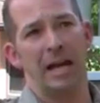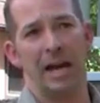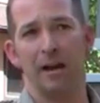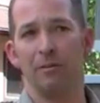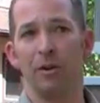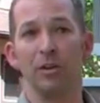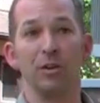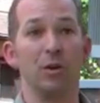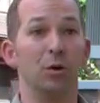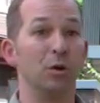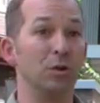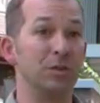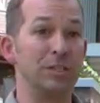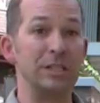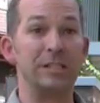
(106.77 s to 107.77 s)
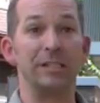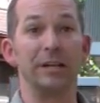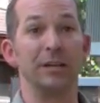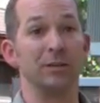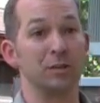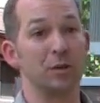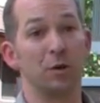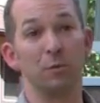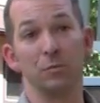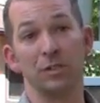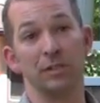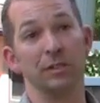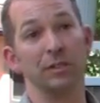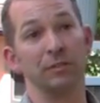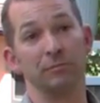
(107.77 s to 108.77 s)
have all the old details,
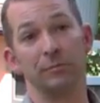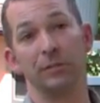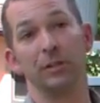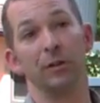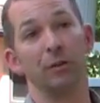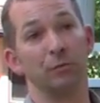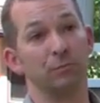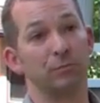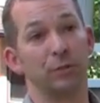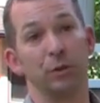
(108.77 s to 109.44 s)
homes that you know